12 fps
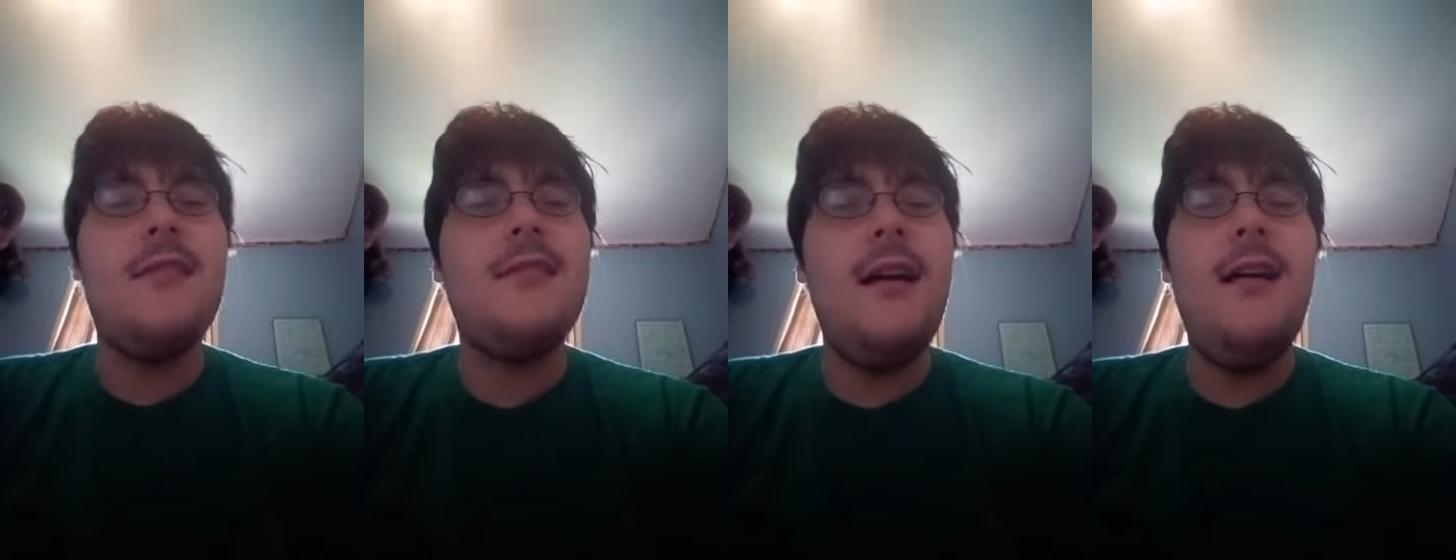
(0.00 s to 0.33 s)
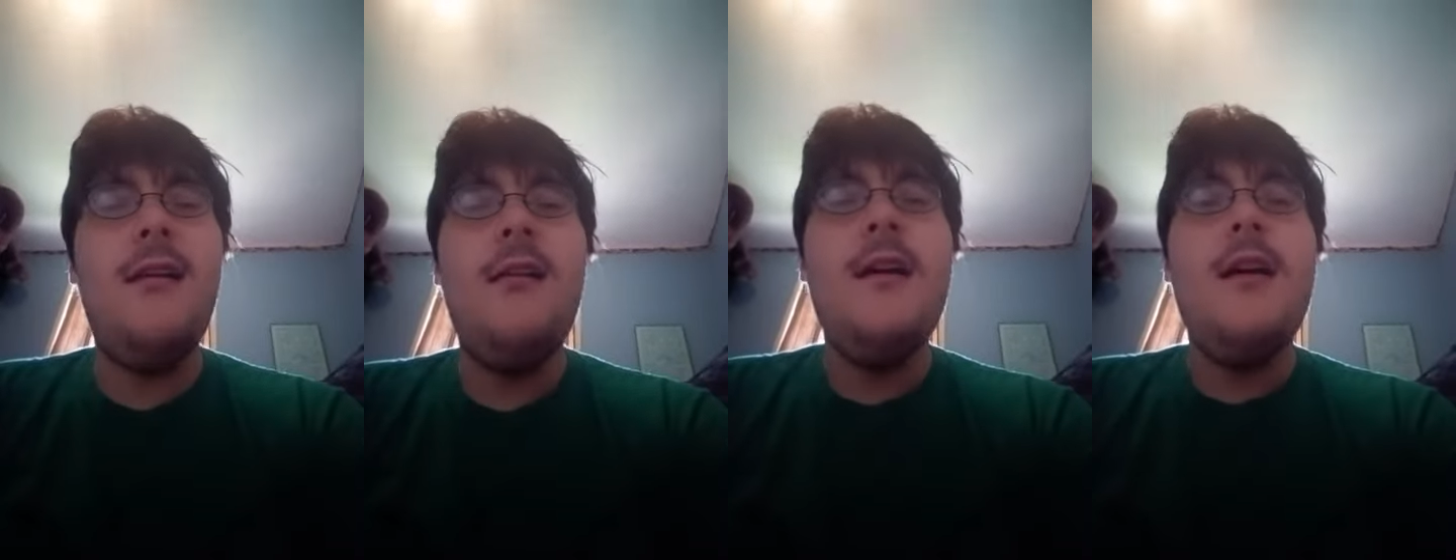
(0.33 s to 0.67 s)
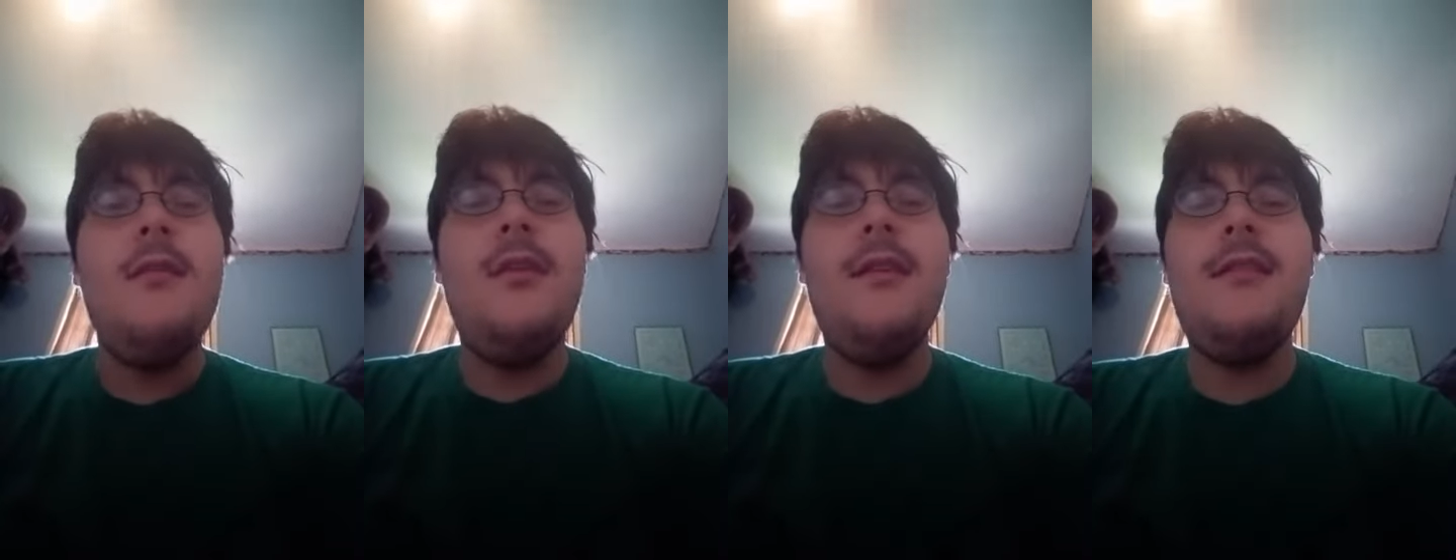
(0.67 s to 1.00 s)
So,
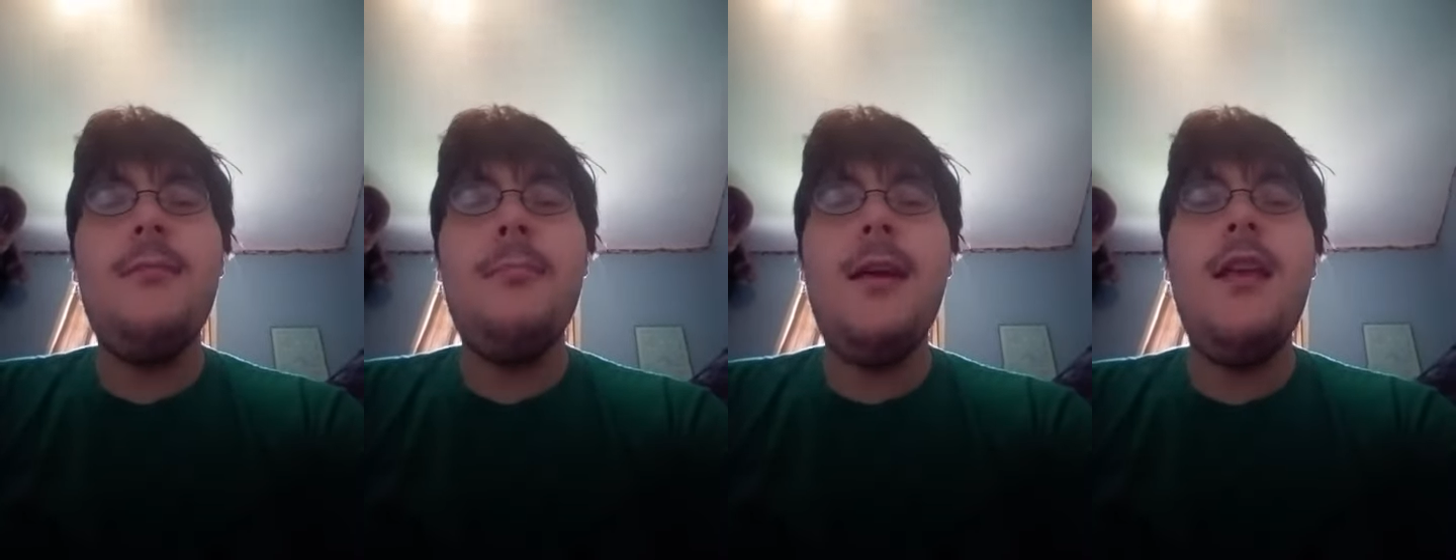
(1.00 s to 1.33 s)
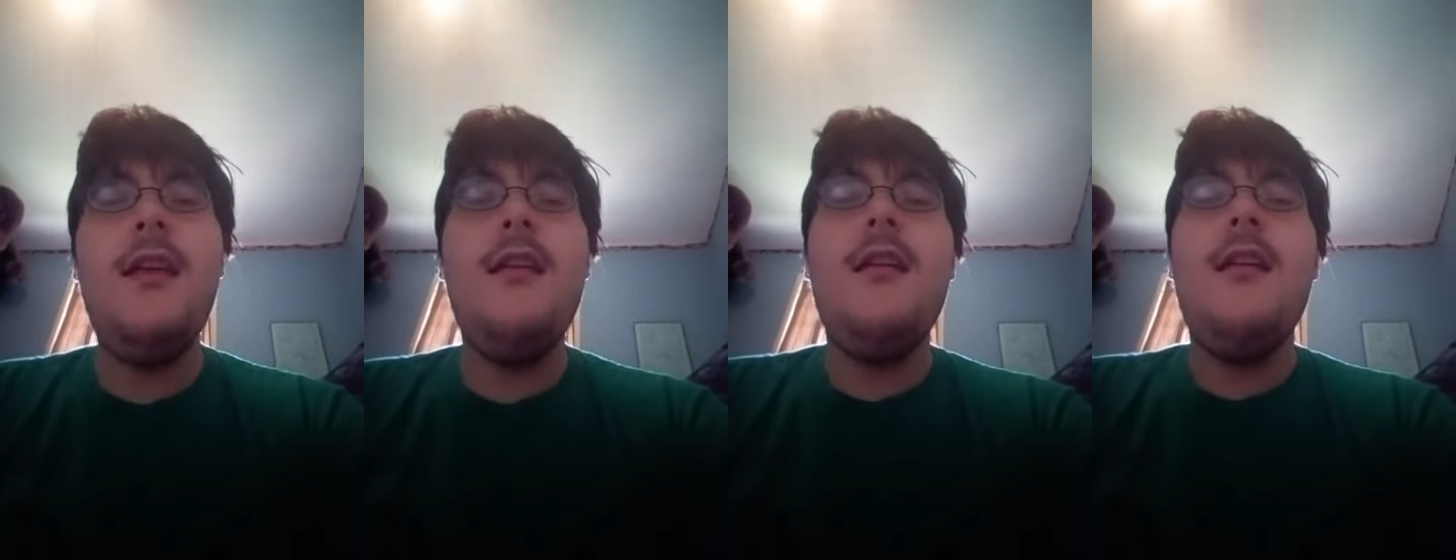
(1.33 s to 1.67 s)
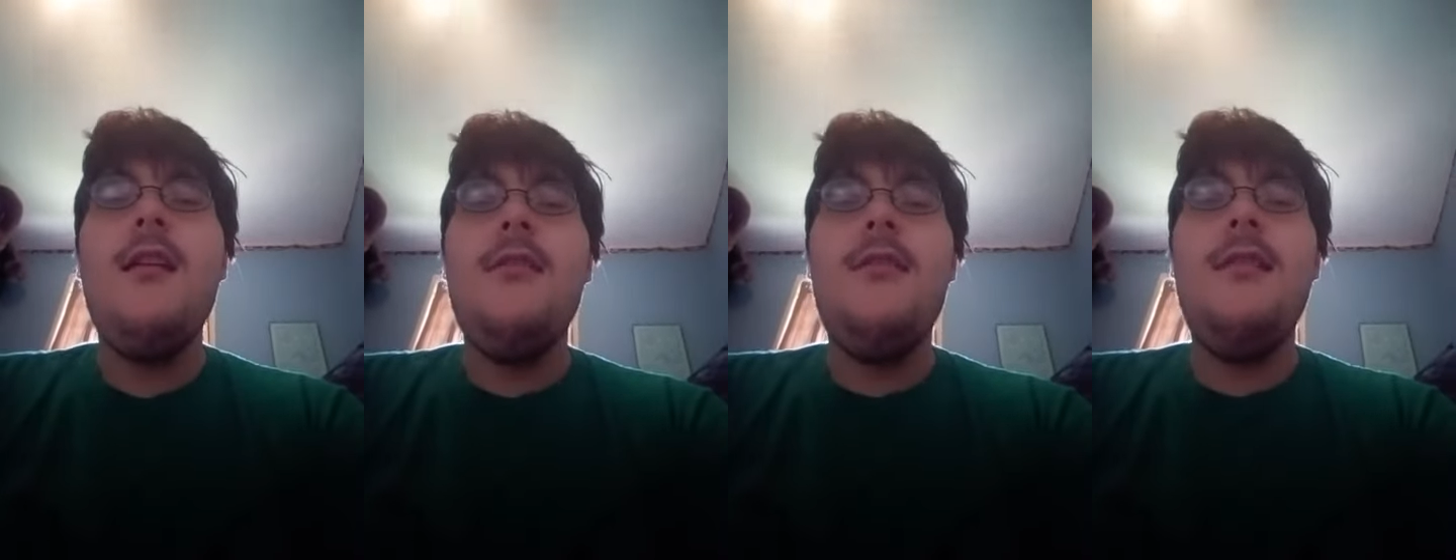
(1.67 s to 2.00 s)
this has been
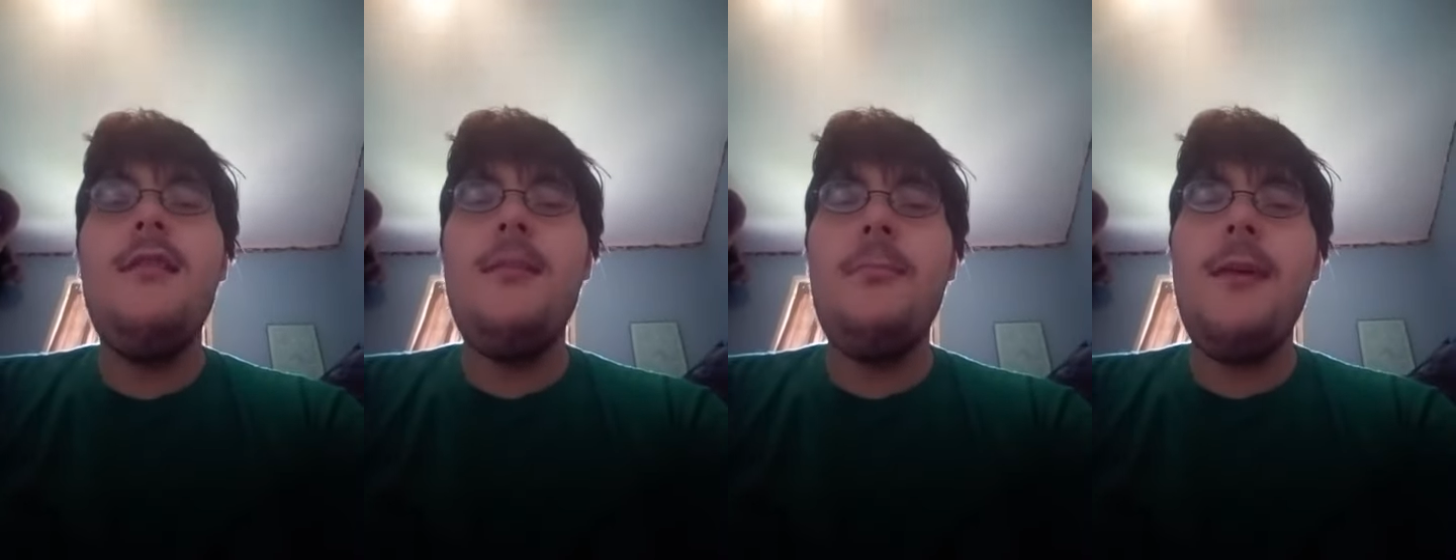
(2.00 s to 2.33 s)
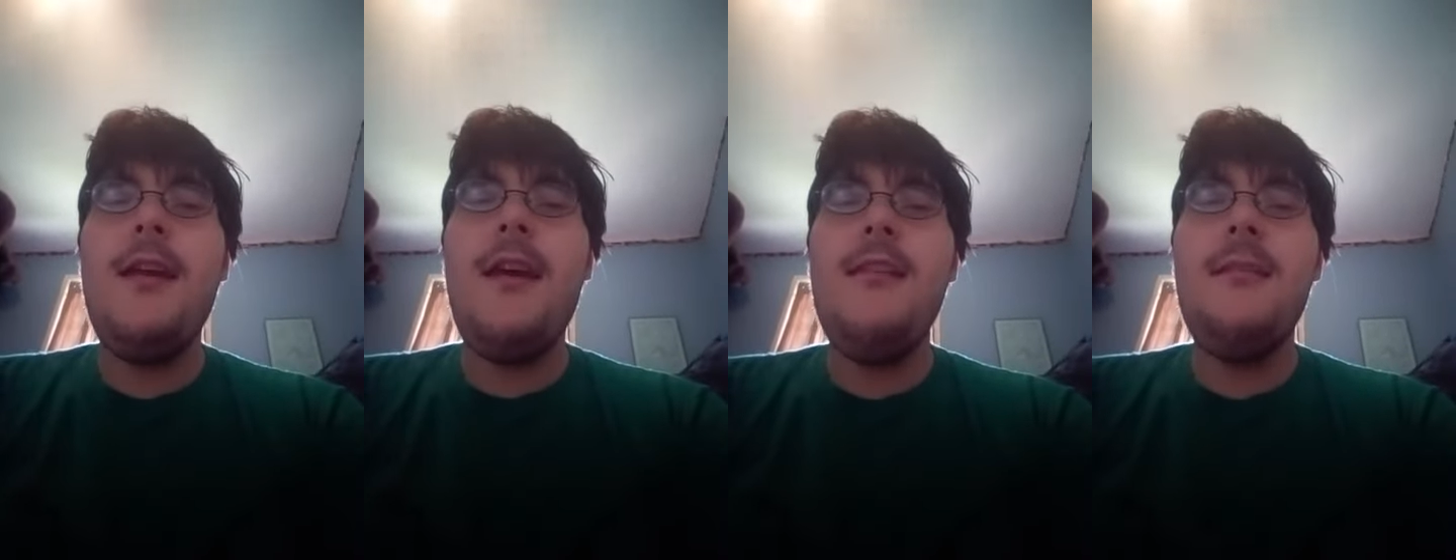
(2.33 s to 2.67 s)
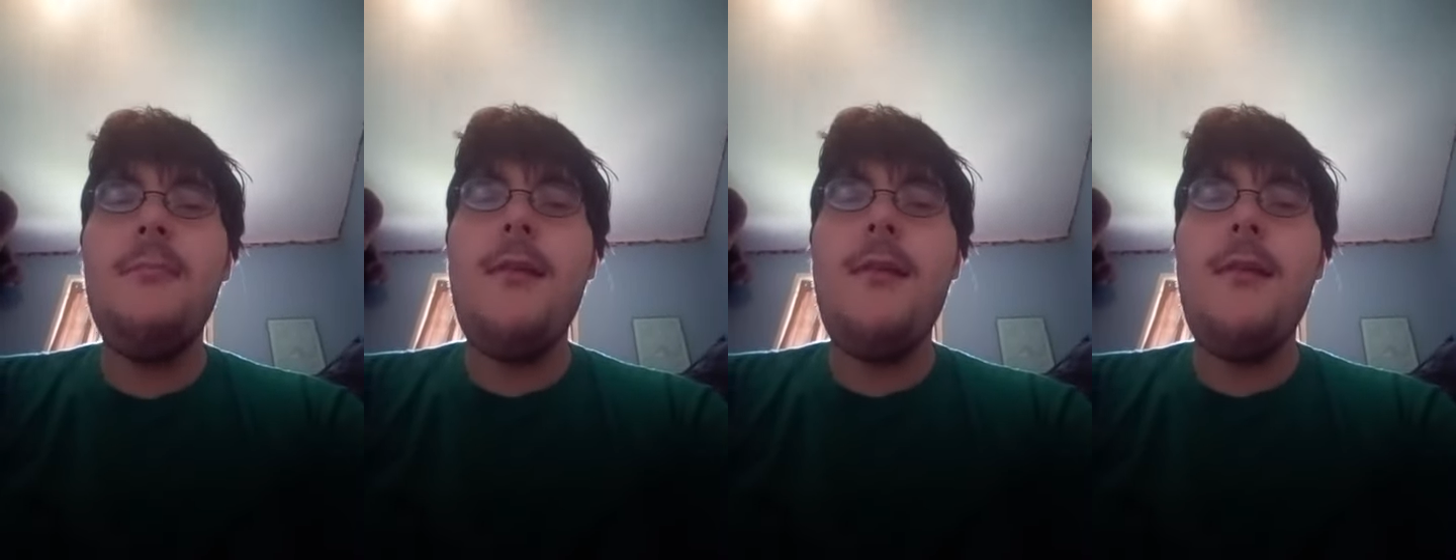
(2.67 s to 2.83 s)
Isaac